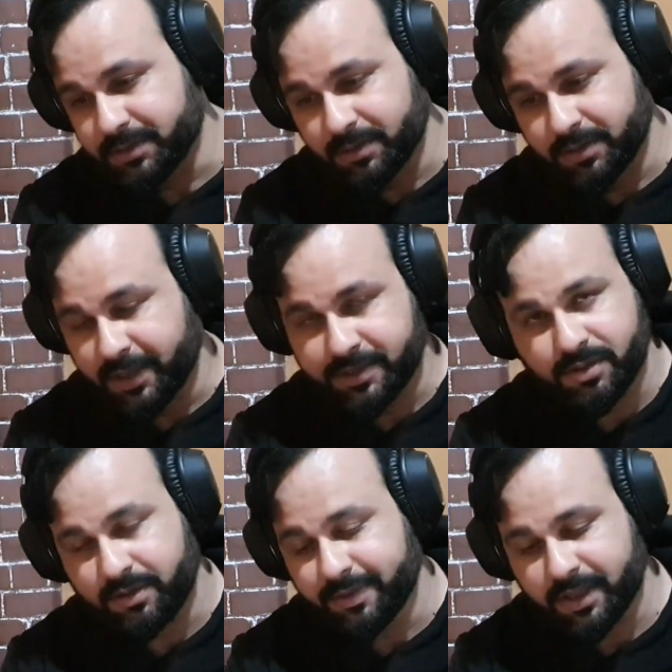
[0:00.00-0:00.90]
So let's
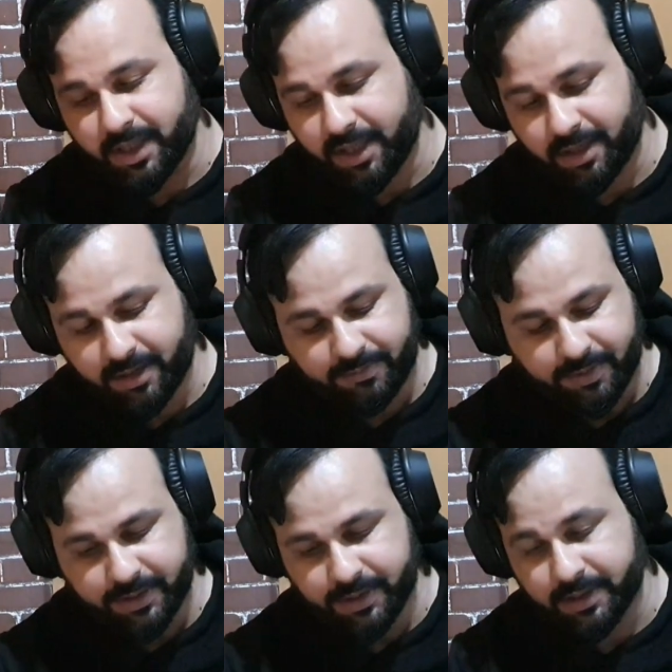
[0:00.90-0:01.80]
not wait any
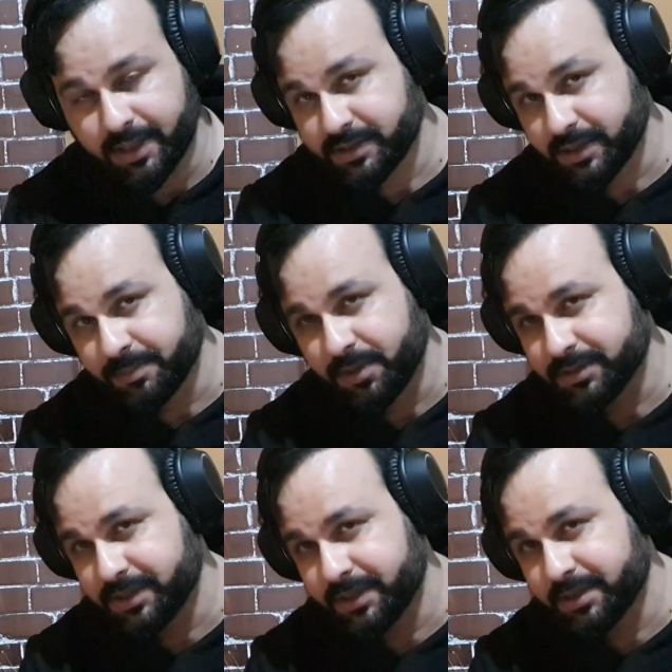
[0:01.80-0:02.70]
further. Let's
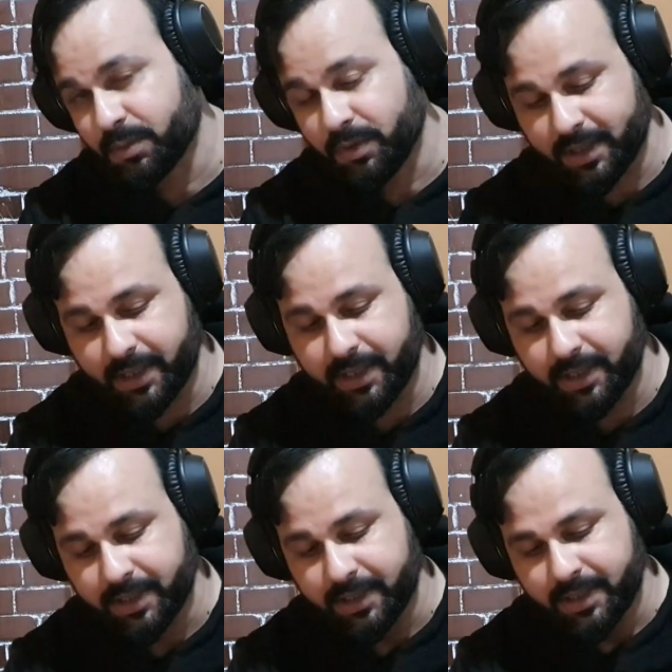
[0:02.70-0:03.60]
unbox it quickly.